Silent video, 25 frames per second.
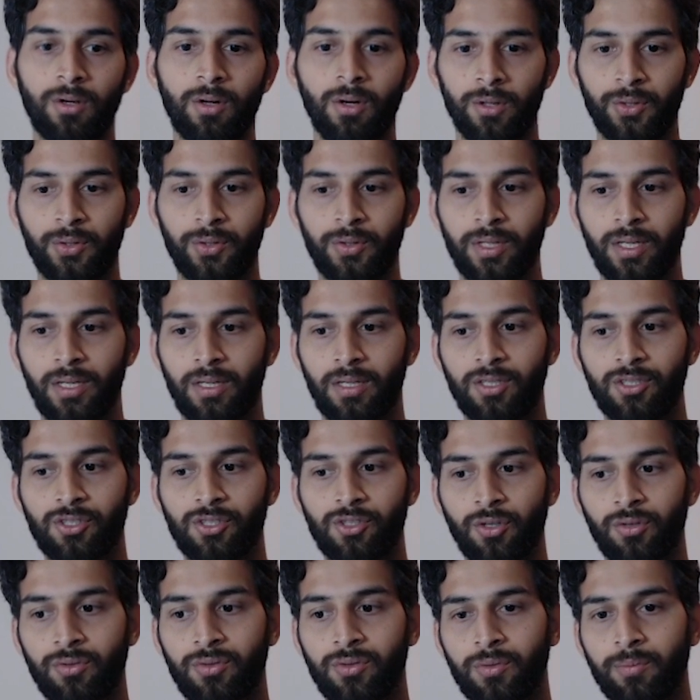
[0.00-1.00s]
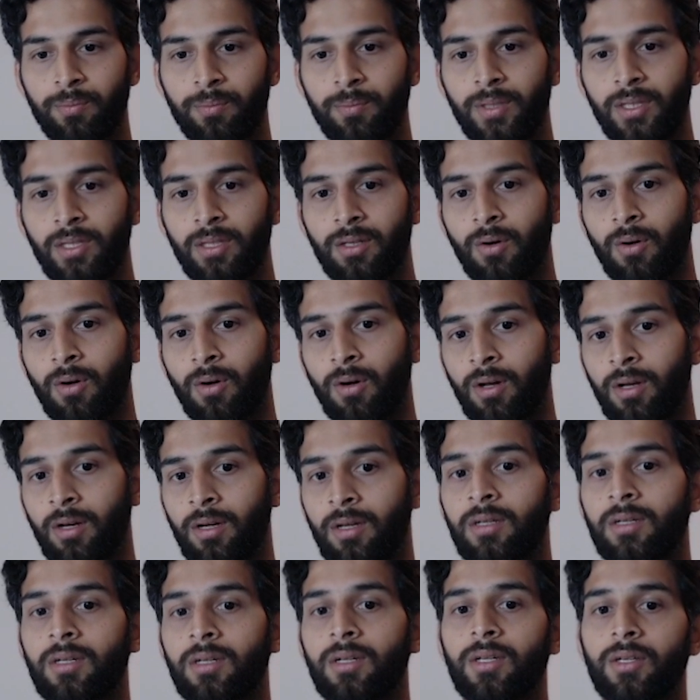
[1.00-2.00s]
or you can reach out to me on
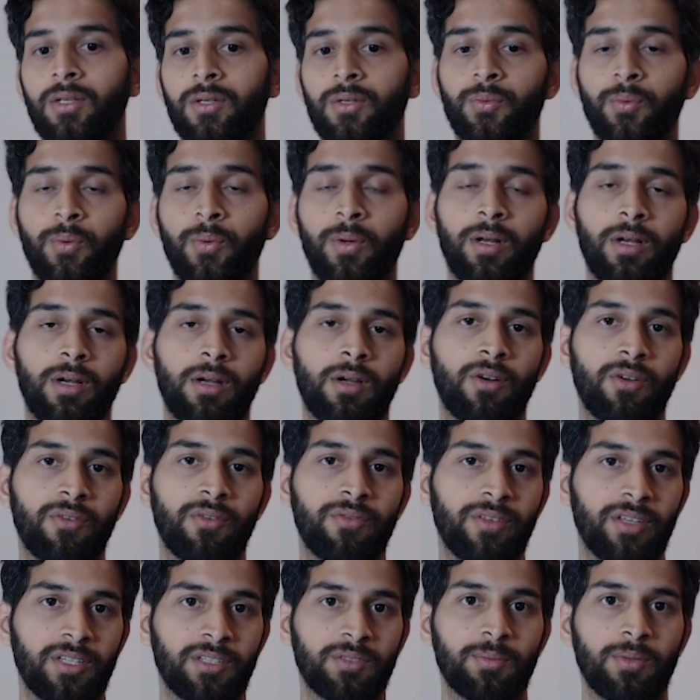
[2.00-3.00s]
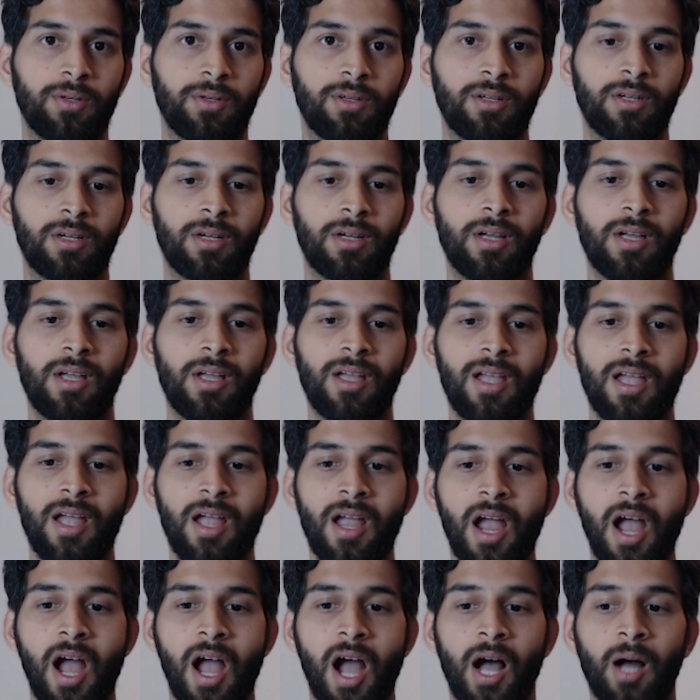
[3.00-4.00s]
Twitter or Facebook.
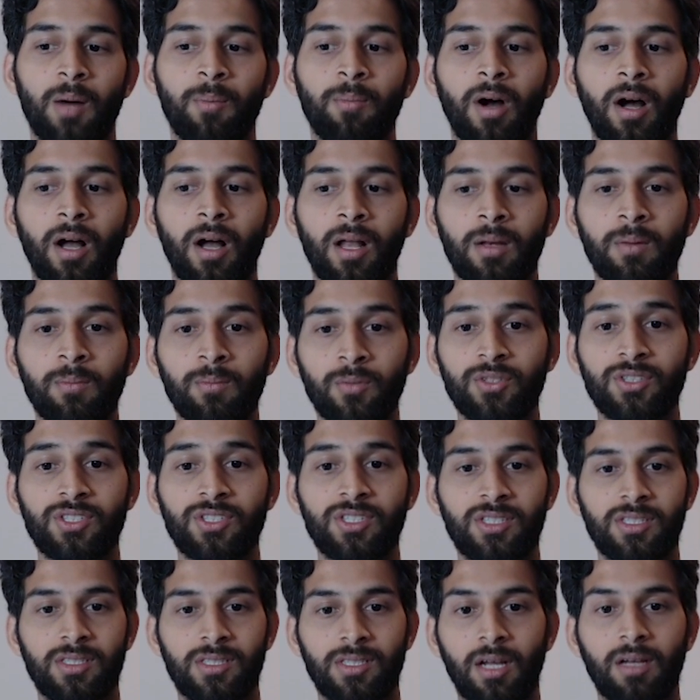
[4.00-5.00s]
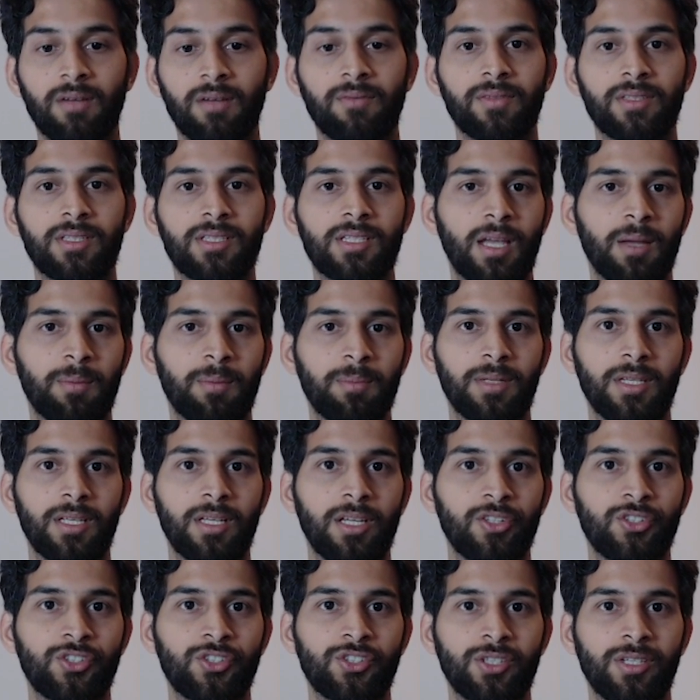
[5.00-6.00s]
I'm almost done with this
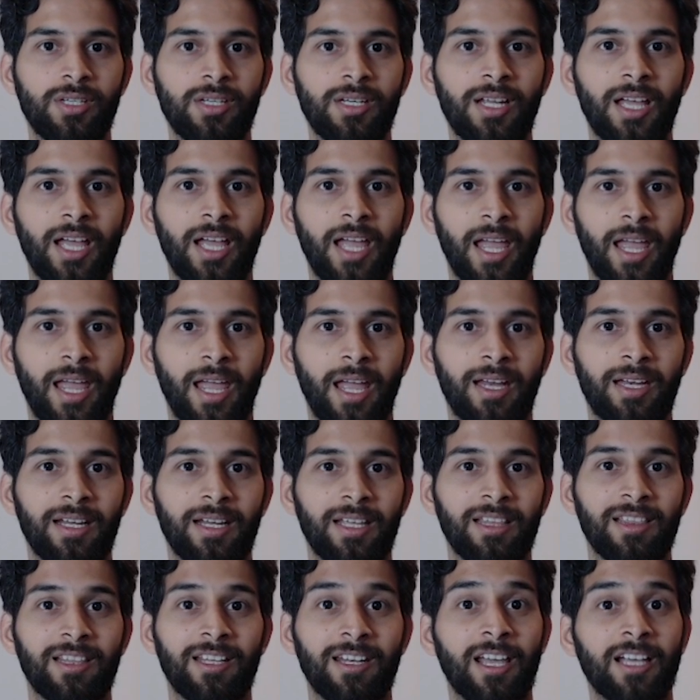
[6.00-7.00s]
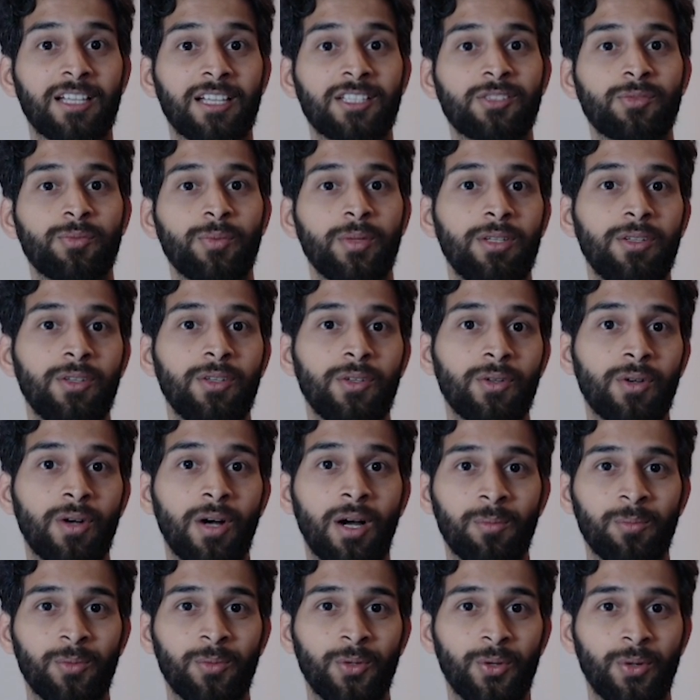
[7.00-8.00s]
application, and in the next video
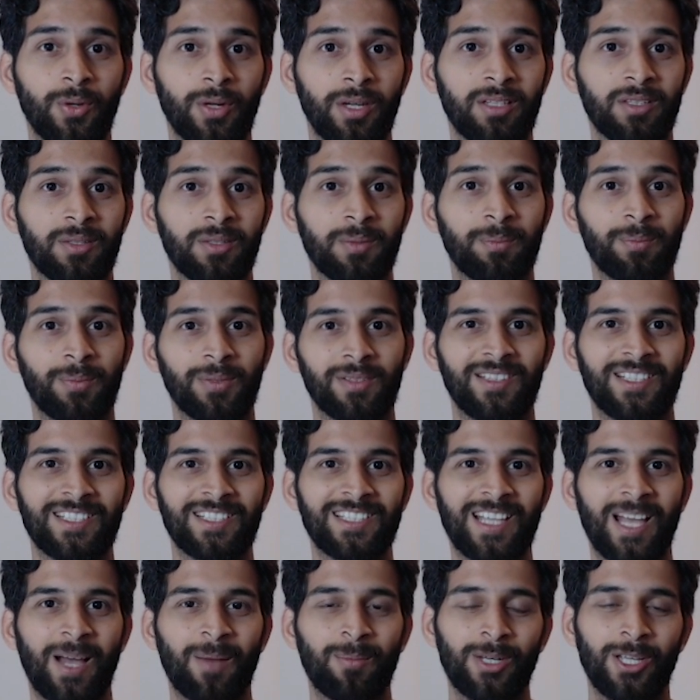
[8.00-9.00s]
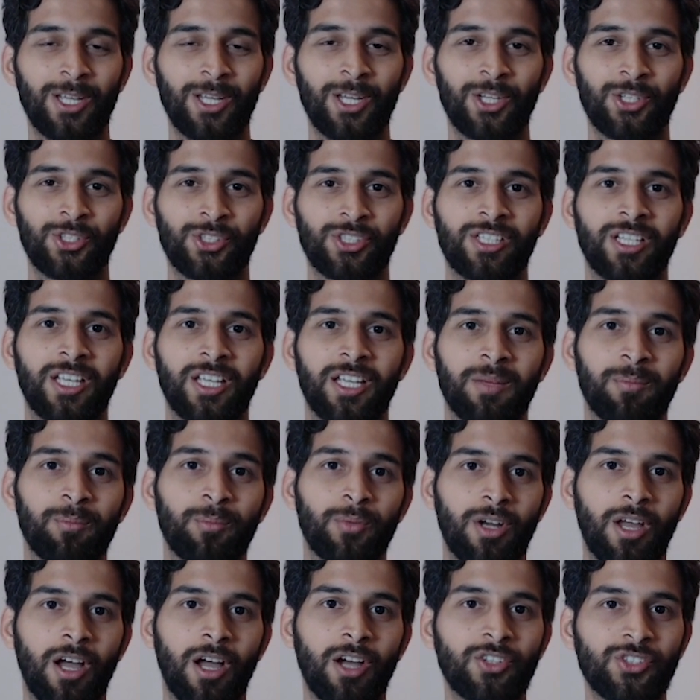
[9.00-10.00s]
I'm going to put this application in
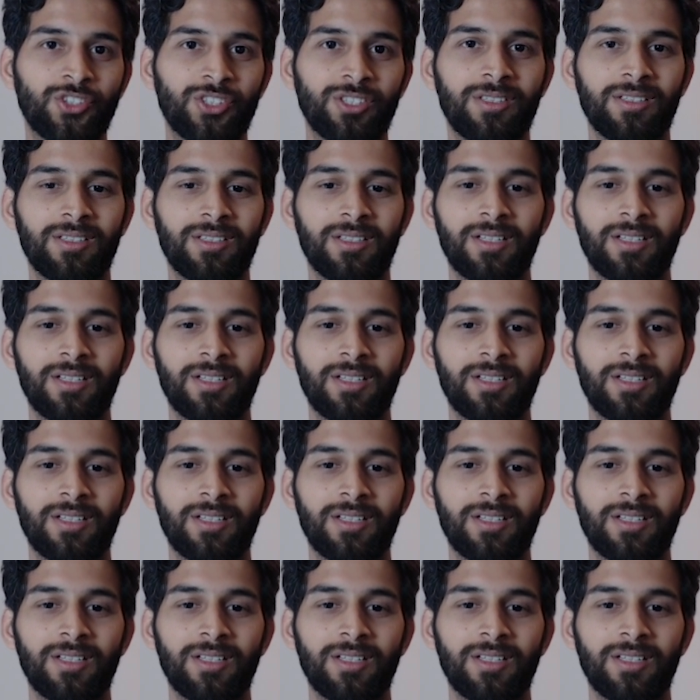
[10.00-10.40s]
production.